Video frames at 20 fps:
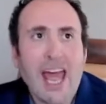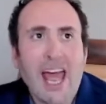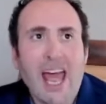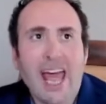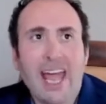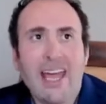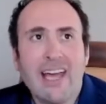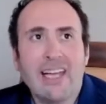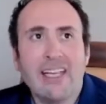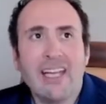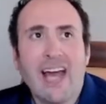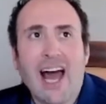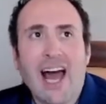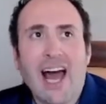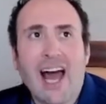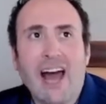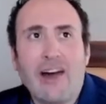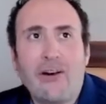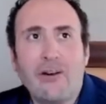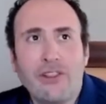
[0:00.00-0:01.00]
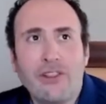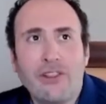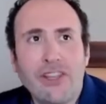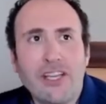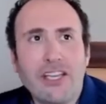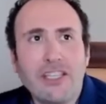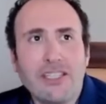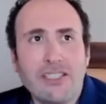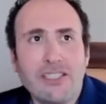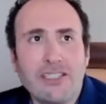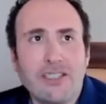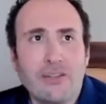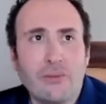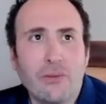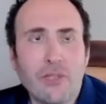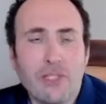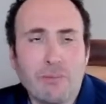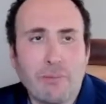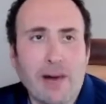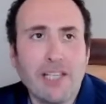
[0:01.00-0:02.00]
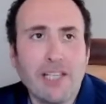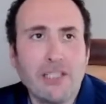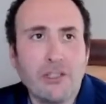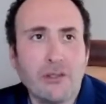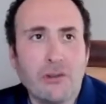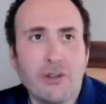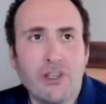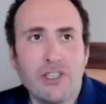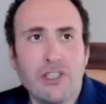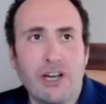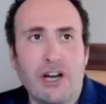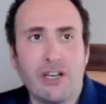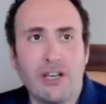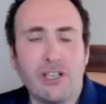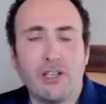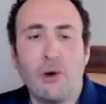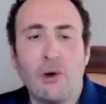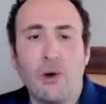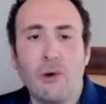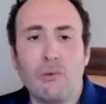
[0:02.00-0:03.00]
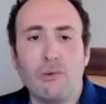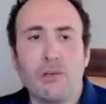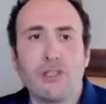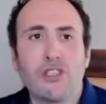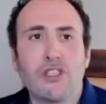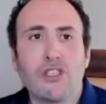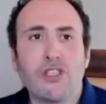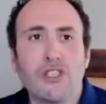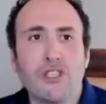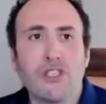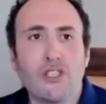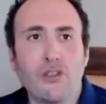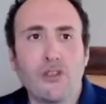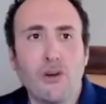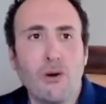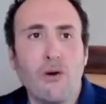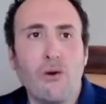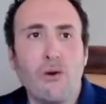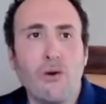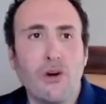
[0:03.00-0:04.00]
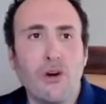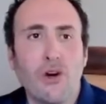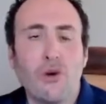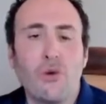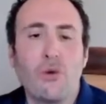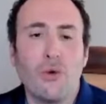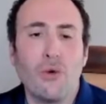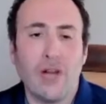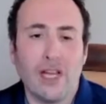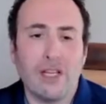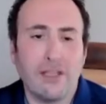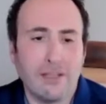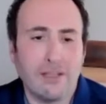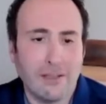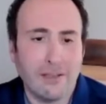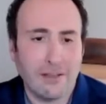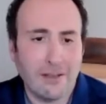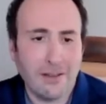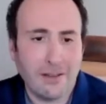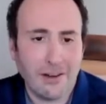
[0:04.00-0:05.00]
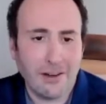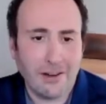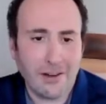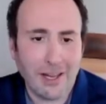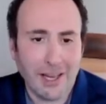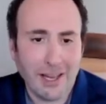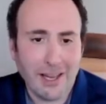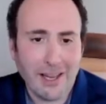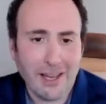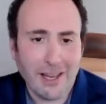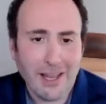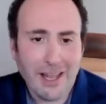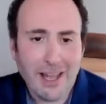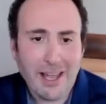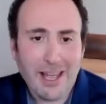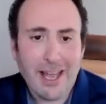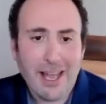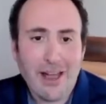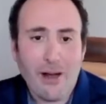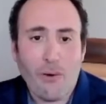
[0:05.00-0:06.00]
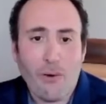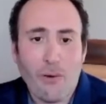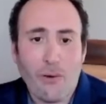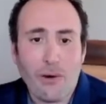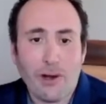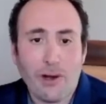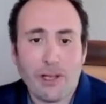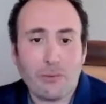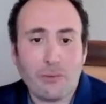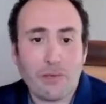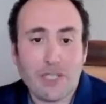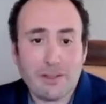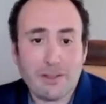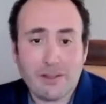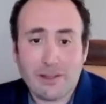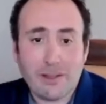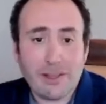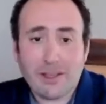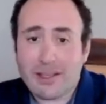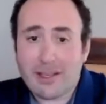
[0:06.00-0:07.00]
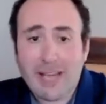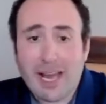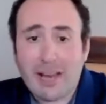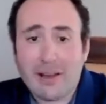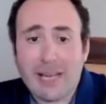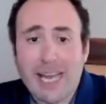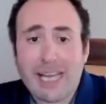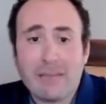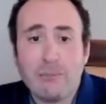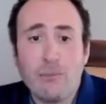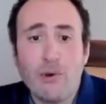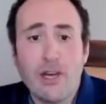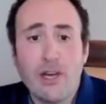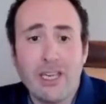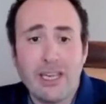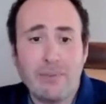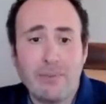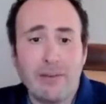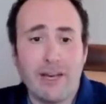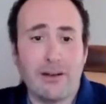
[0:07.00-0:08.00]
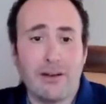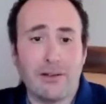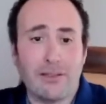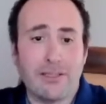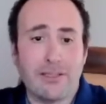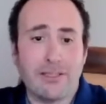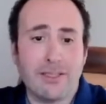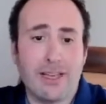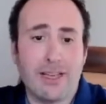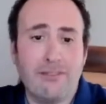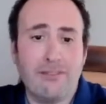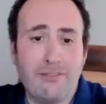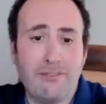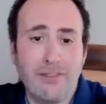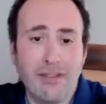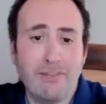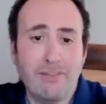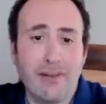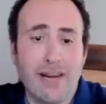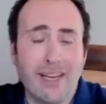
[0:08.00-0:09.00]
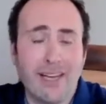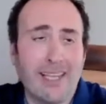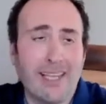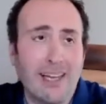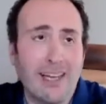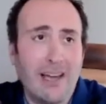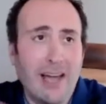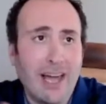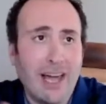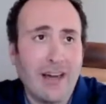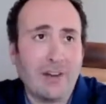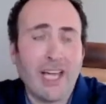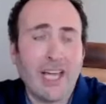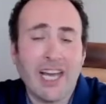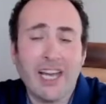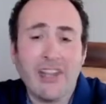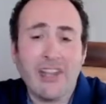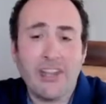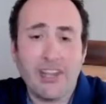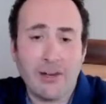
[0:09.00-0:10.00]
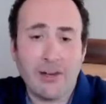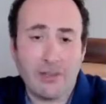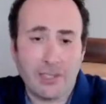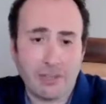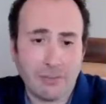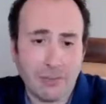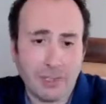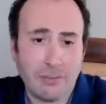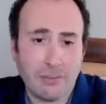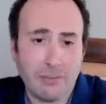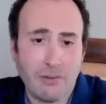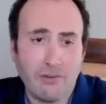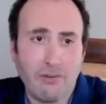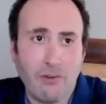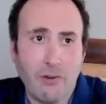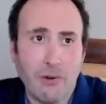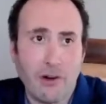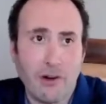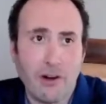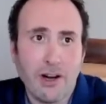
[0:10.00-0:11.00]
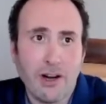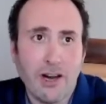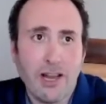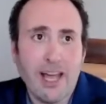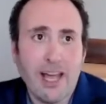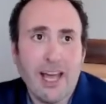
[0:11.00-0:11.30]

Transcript: And on this response to this article was so great. Okay. Oh, it was like I got more emails and feedback than I, on anything else I've written before.